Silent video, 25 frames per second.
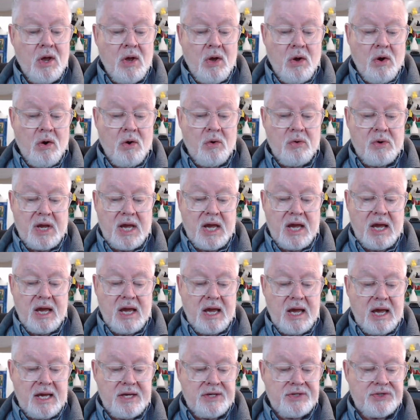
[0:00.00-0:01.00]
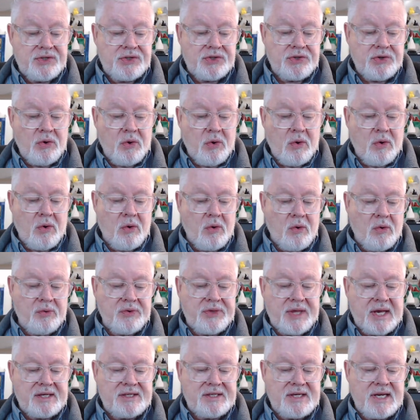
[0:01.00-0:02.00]
Okay, so
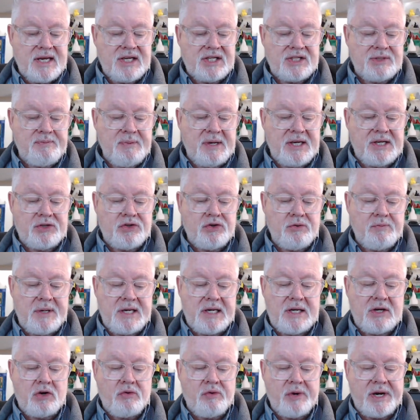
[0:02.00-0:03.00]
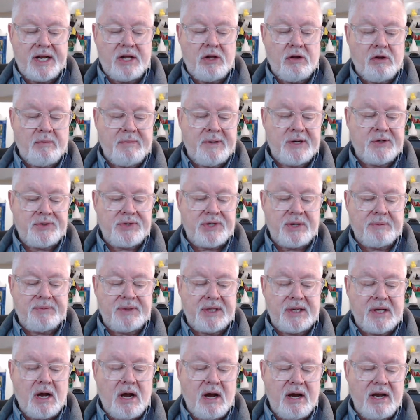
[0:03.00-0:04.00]
that takes me to being critical about
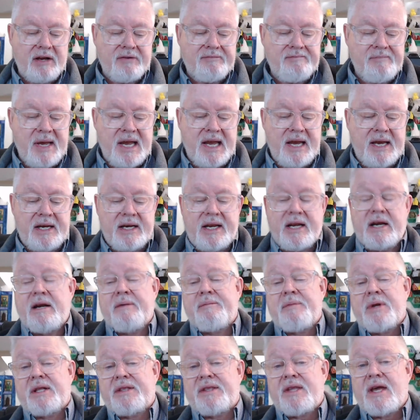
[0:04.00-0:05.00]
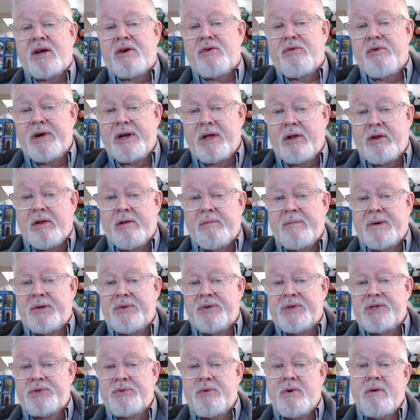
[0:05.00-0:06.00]
something I have made, and I'm not that critical about
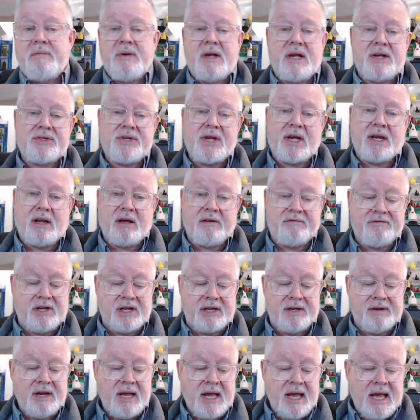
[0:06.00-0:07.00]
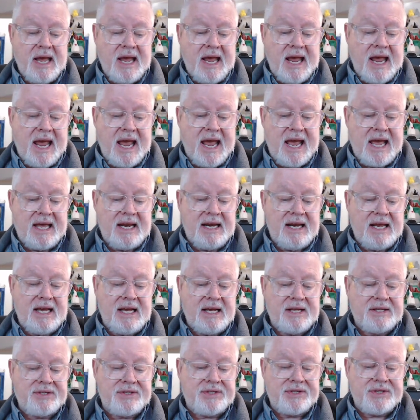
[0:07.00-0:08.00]
this one because I loved it. And
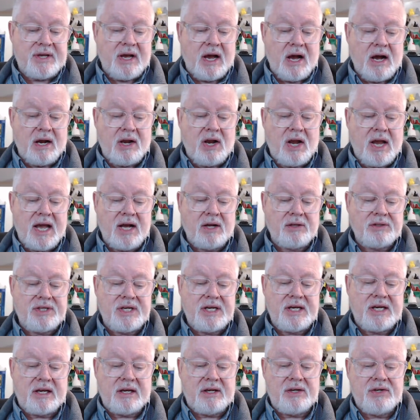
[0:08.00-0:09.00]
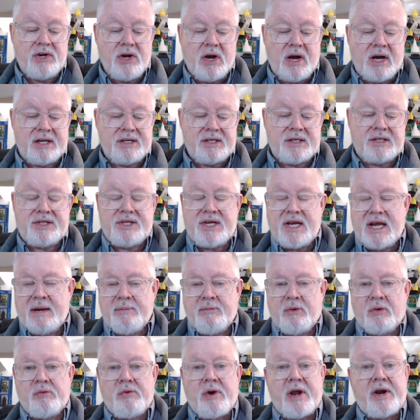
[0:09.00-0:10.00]
it's a Celtic knot
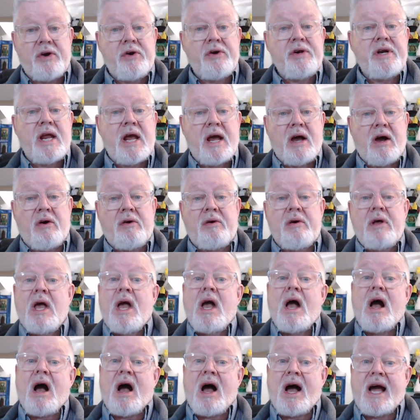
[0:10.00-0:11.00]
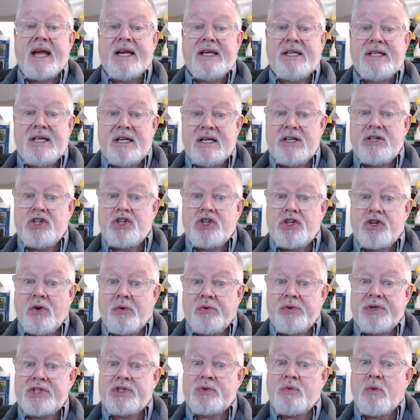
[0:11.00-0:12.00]
table runner. Now, I did show
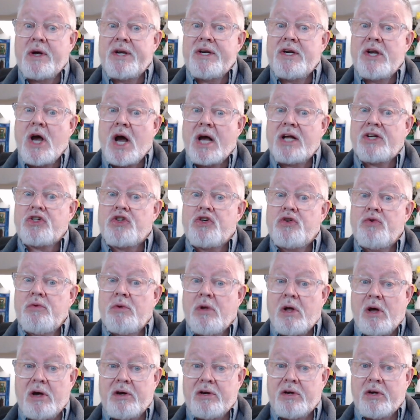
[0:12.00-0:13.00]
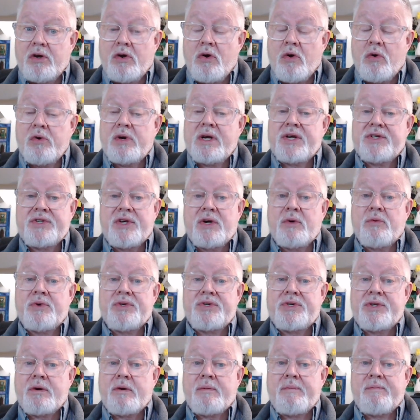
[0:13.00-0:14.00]
this one not too long ago because it was
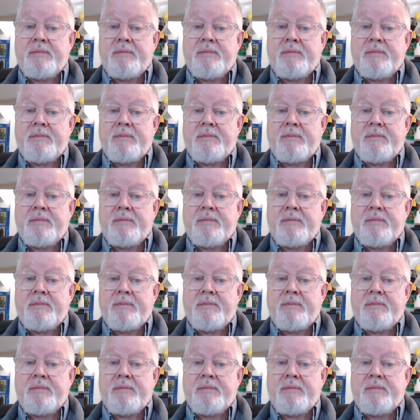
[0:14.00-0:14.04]
a